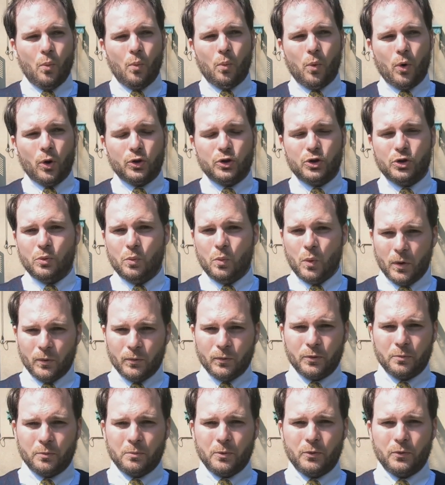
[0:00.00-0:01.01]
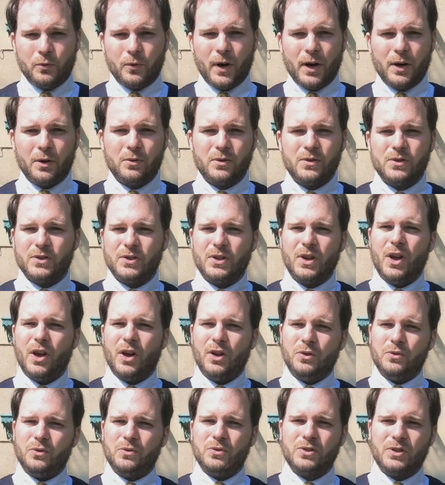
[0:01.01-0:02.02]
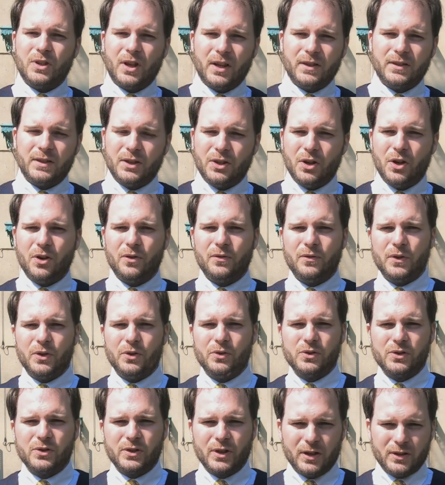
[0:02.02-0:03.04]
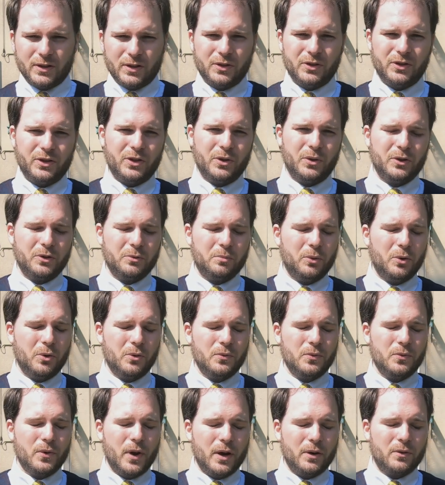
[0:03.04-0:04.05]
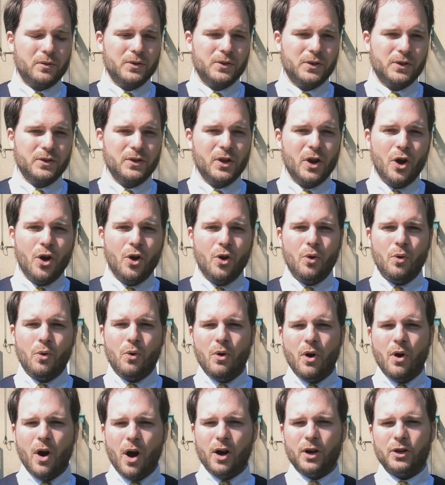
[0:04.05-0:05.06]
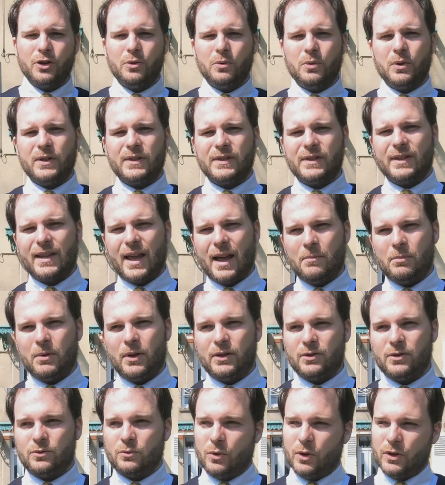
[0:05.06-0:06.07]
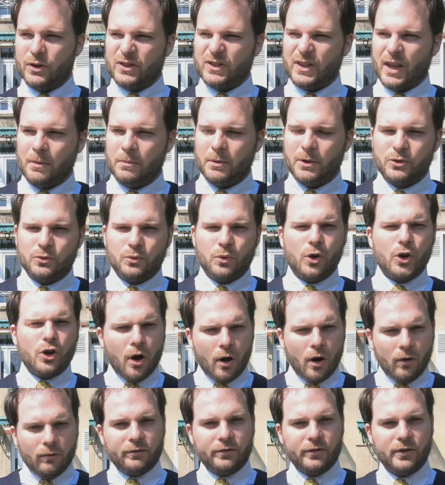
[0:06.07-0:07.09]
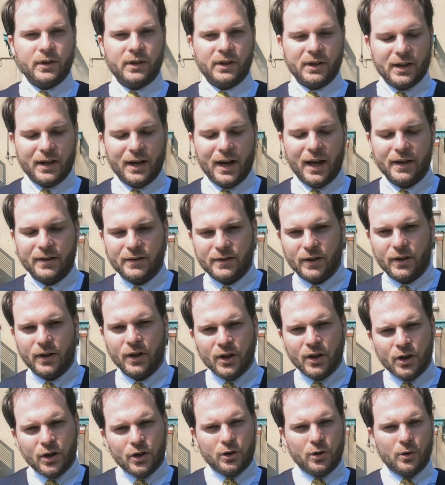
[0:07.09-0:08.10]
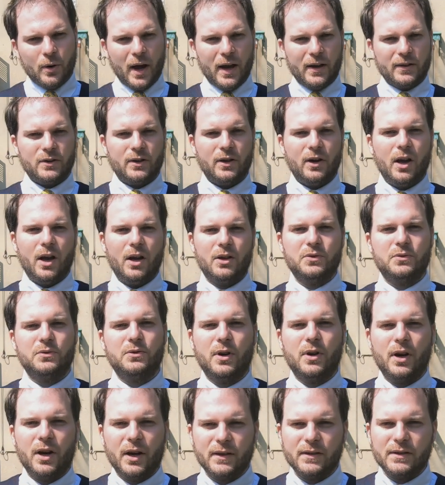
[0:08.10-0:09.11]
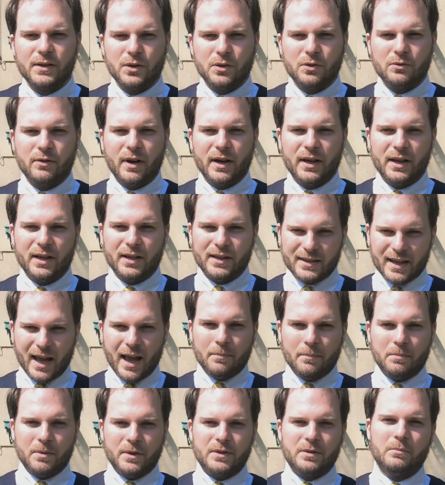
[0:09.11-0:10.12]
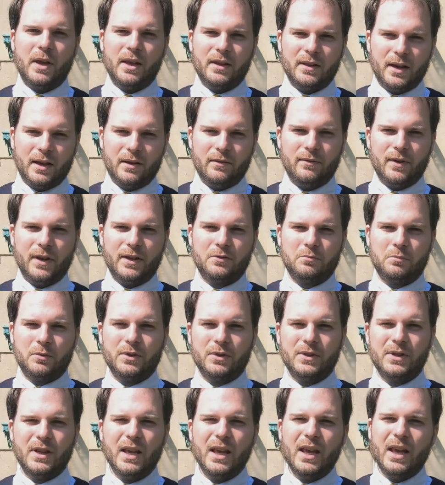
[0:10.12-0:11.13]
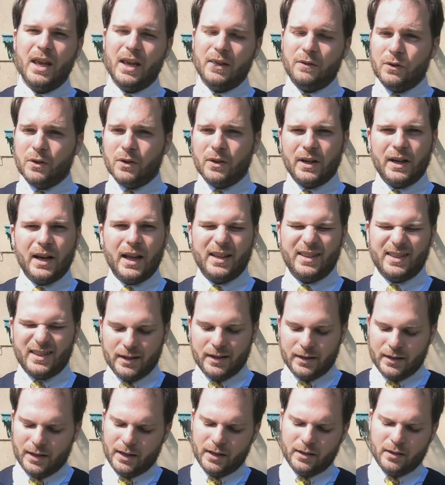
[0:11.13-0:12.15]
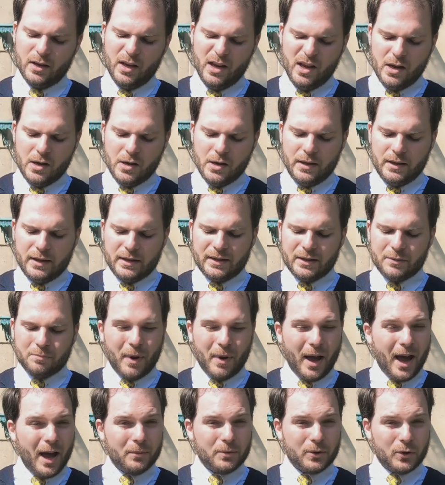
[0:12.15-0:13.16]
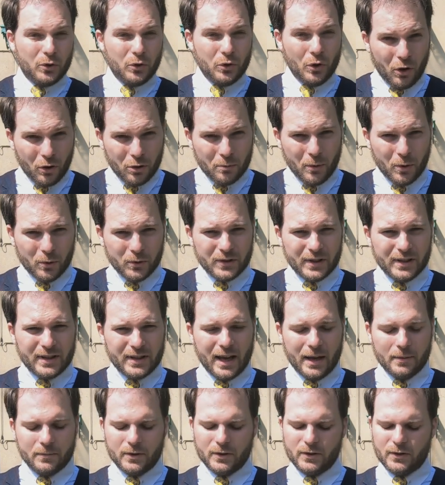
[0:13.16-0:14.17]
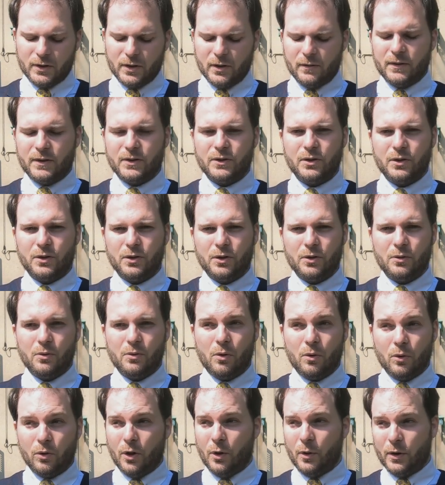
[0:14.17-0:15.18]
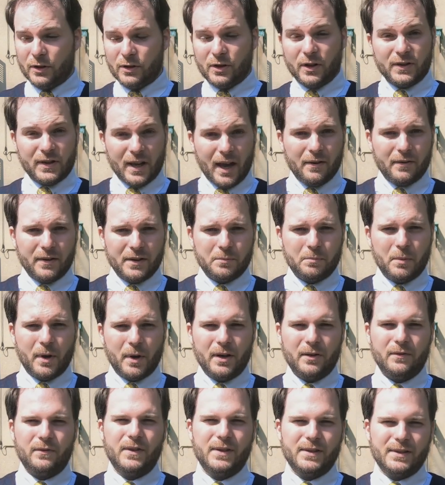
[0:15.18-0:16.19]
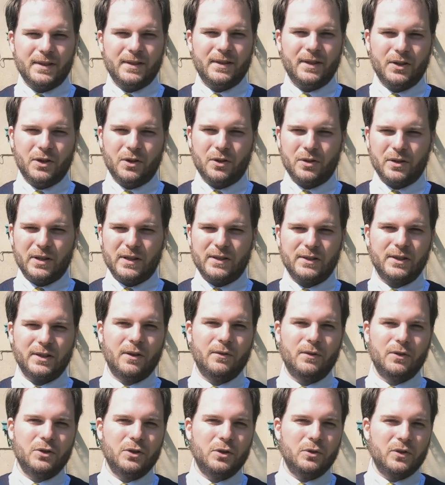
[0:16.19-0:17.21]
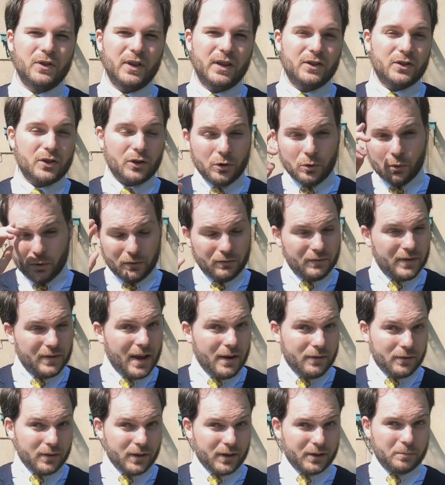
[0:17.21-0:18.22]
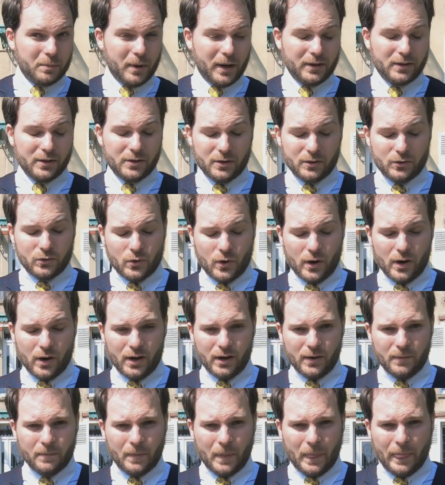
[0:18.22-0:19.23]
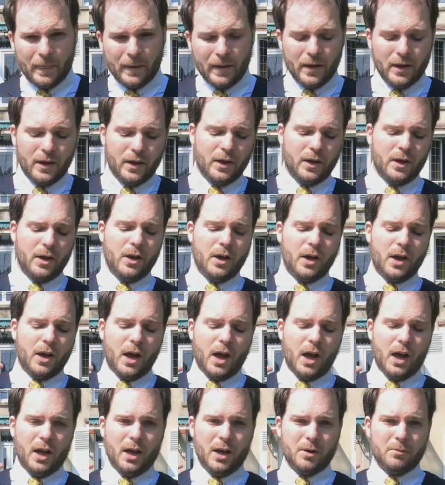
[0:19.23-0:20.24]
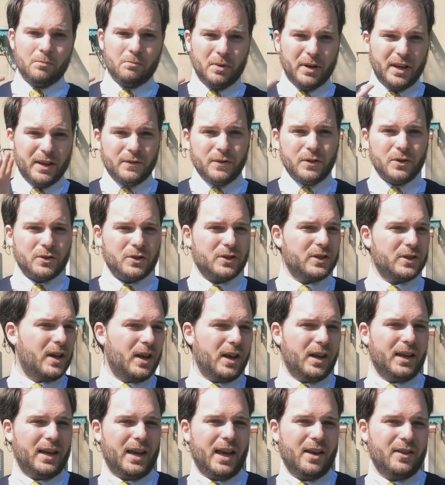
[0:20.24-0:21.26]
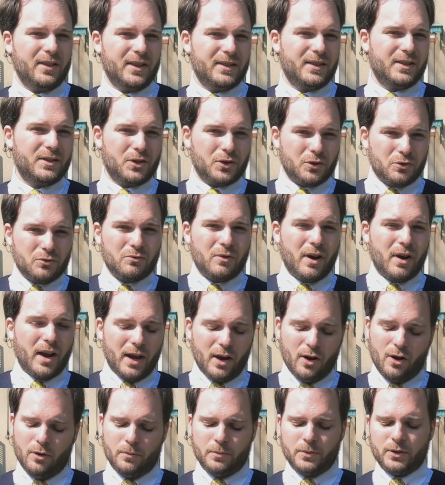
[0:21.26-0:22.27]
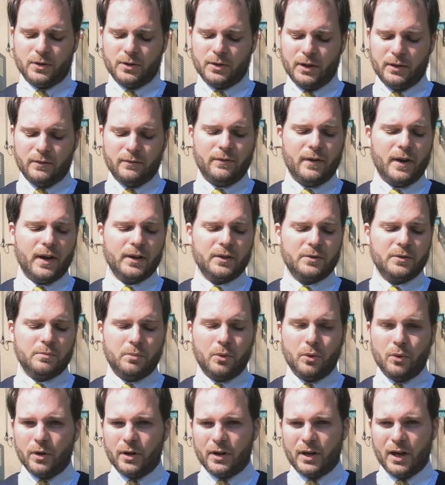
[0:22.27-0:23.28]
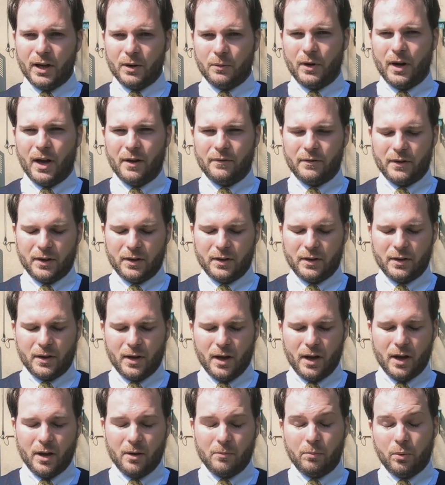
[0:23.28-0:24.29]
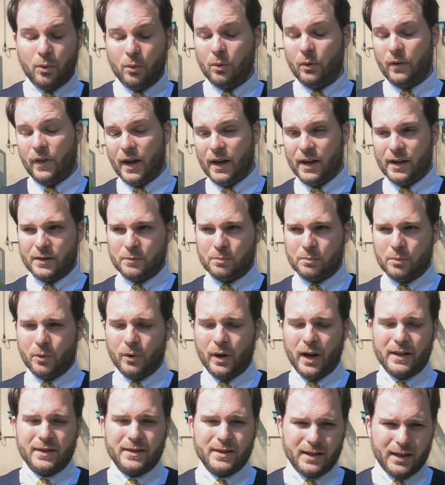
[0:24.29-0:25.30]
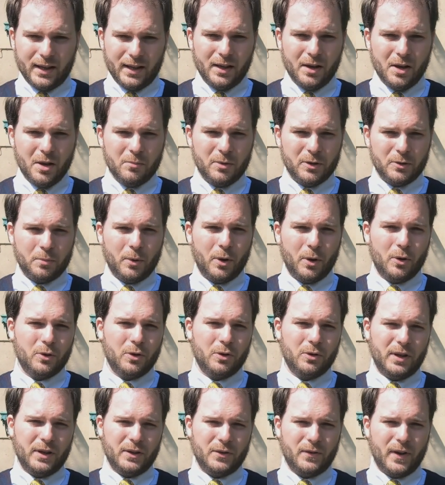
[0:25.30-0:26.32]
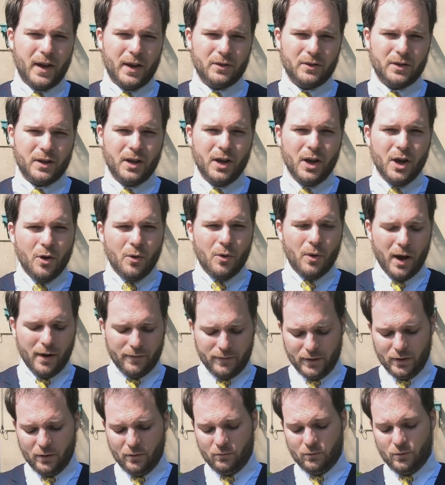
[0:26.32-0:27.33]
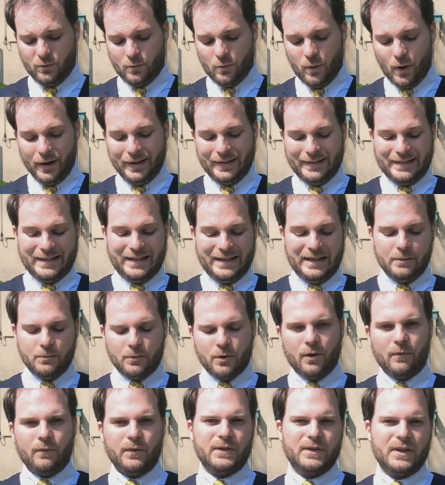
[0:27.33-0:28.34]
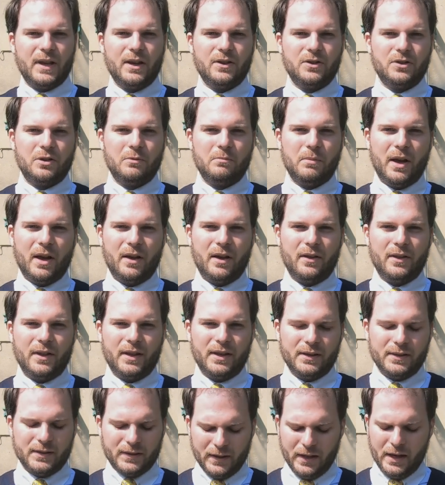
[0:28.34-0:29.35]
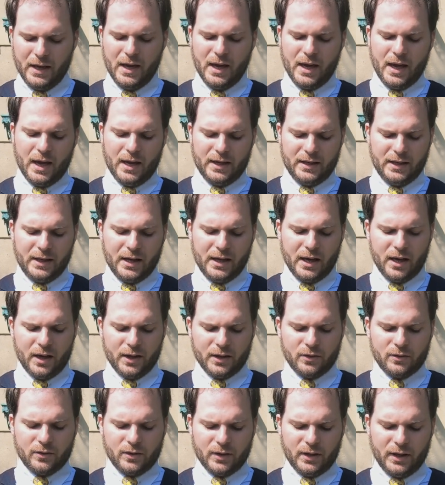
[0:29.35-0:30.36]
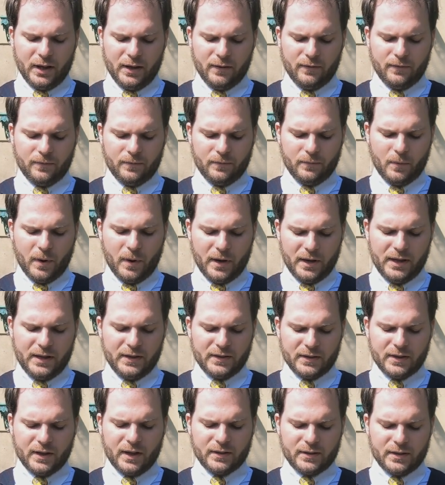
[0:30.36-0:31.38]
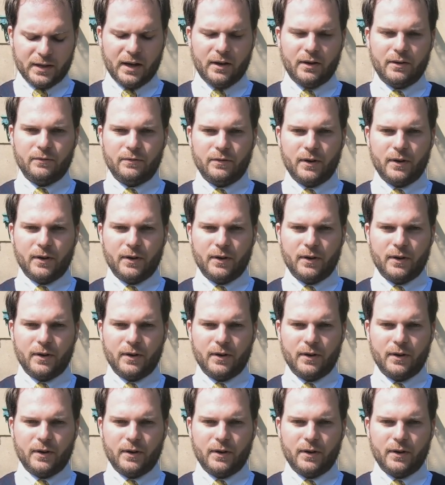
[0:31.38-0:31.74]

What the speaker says: What do you want from a fragrance? Are you starting off? Are you starting to explore fragrances? Or are you an established or confident collector who has a large variety already and is happy to make that investment? If you're the latter, then this is perhaps not the most adapted service to you, although it does have its benefits in that you can discover new things that you would have never expected to try. But if you're starting out, this is a great option. In fact, Paul and I were having, Paul Anthony, Bespoke Unit's founder, were having a quite deep conversation about this. And he argued that when he started out in